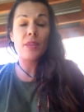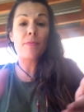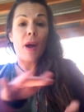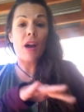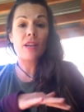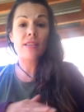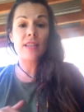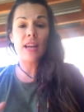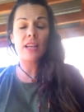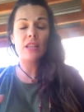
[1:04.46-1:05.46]
the box
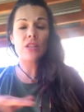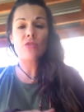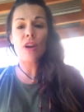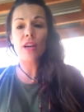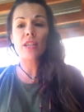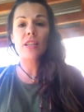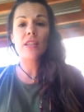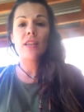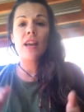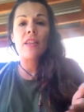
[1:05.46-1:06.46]
that I construct,
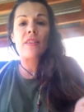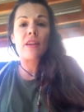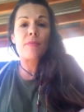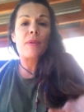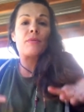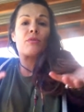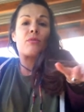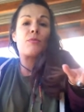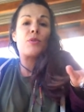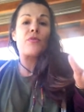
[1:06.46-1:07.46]
and then I'll be able to
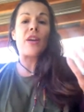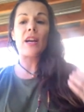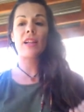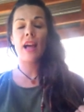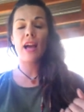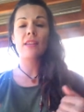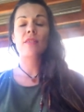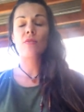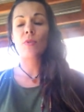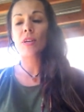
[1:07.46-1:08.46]
remove that
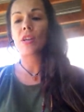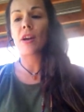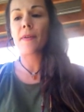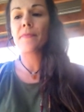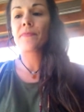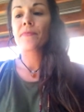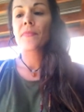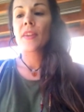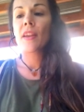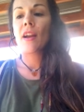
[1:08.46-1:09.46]
glass and whatnot
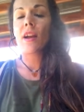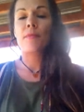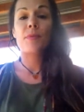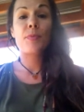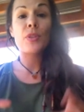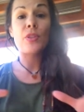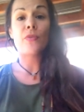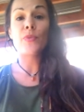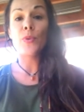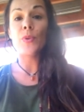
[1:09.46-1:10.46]
um, to put the
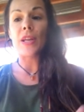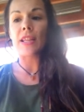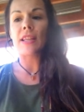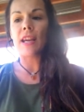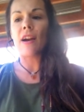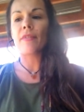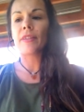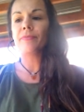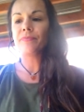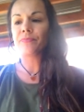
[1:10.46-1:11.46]
food in the
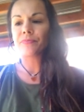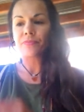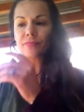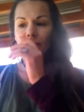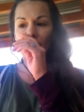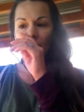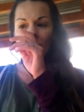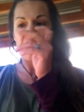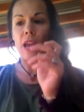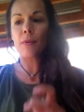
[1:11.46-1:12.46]
oven.
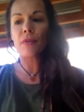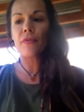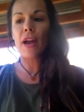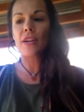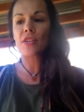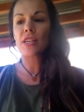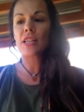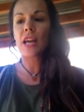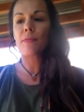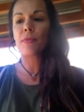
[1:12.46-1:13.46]
And I will fashion a
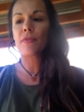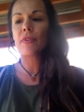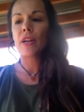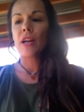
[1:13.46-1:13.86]
type of